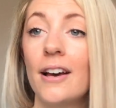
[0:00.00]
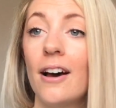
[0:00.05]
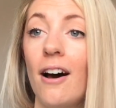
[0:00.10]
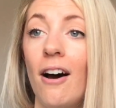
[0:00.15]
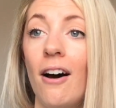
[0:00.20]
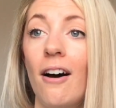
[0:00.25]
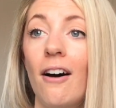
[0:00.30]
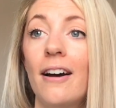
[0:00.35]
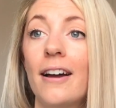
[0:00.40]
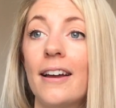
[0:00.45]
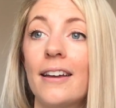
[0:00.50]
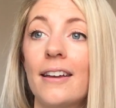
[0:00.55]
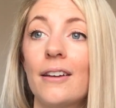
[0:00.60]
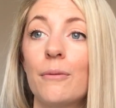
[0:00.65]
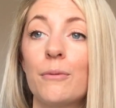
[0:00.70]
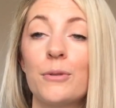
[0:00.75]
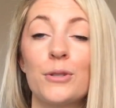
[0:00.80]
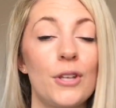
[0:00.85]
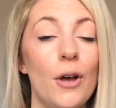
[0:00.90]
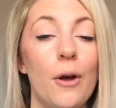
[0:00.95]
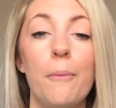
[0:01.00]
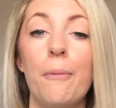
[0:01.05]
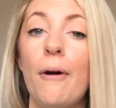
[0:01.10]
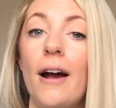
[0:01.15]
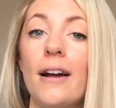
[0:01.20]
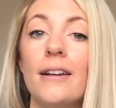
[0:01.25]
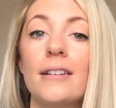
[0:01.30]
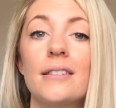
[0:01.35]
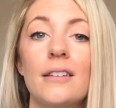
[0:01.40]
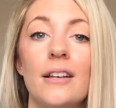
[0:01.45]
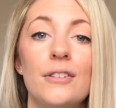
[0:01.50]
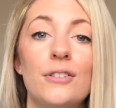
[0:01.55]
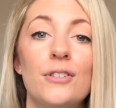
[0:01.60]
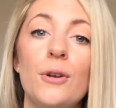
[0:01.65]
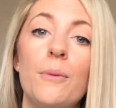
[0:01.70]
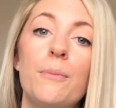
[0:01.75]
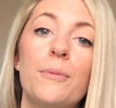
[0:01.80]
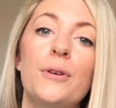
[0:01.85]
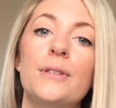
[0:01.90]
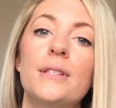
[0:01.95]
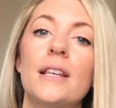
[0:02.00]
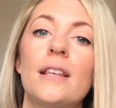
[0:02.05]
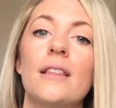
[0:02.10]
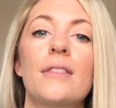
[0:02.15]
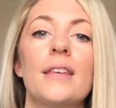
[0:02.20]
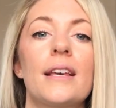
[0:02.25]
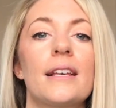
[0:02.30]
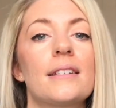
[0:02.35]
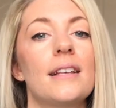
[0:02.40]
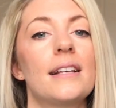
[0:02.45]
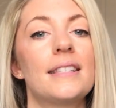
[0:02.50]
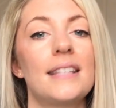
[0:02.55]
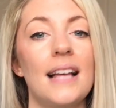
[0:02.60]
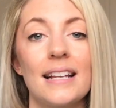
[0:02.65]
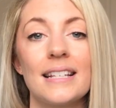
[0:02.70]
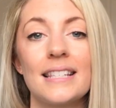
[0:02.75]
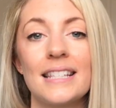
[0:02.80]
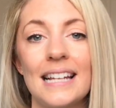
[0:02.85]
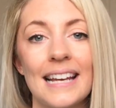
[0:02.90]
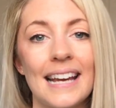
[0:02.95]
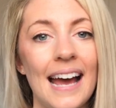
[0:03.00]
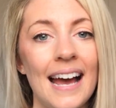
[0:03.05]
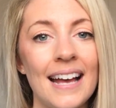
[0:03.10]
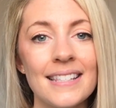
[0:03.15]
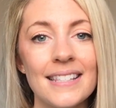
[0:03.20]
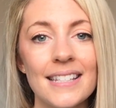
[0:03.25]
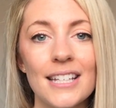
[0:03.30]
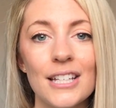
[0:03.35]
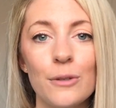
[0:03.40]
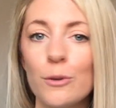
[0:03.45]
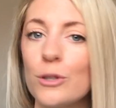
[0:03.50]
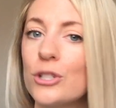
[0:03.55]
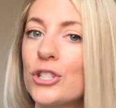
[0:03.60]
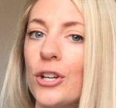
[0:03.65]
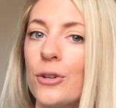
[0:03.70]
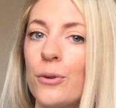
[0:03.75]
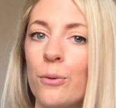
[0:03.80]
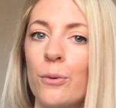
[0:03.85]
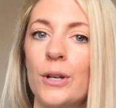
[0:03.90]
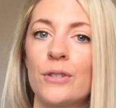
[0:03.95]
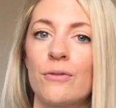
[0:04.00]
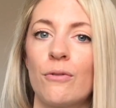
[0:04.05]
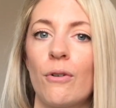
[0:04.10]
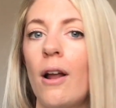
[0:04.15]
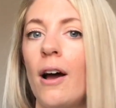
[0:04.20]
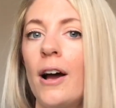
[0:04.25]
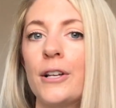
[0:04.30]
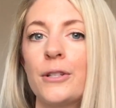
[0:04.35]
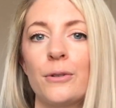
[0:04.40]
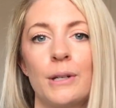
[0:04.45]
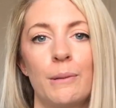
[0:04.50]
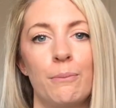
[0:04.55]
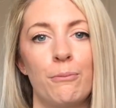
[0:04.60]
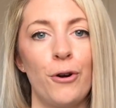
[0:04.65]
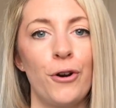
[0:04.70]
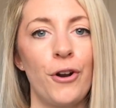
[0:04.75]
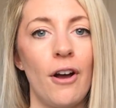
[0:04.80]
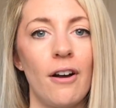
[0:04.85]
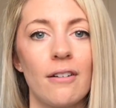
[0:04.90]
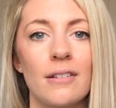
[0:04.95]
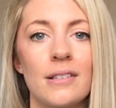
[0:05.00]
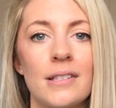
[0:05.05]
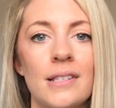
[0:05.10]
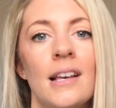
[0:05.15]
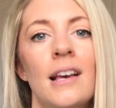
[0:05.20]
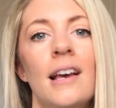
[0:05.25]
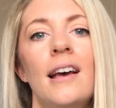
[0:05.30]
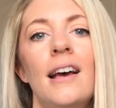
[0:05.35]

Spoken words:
I was so impressed. I'd stopped using things like salicylic acid, which I'd always relied on in products.